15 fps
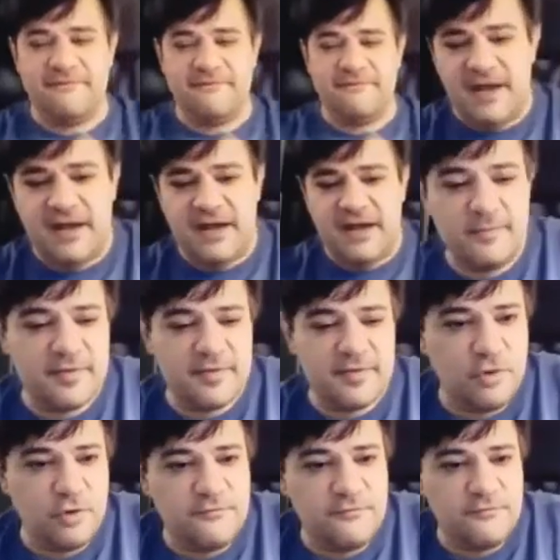They put
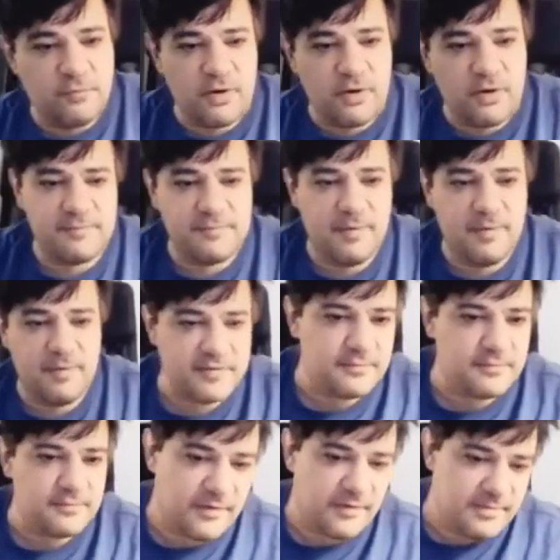him with movies where it was
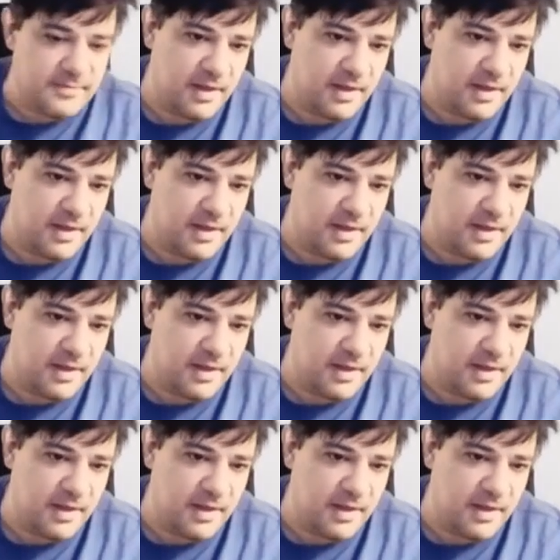possible